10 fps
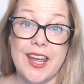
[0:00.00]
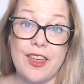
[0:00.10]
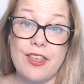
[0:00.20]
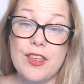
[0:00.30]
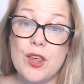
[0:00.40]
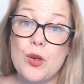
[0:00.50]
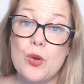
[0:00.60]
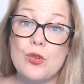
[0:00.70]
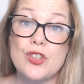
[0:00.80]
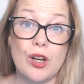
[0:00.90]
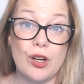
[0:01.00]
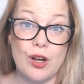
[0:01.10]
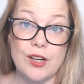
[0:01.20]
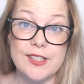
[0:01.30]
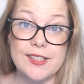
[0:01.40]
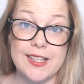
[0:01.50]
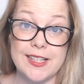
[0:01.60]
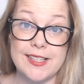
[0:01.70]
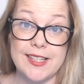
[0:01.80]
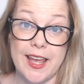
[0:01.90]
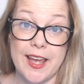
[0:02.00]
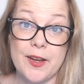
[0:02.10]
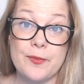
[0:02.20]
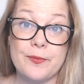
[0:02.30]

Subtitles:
a huge loss this year.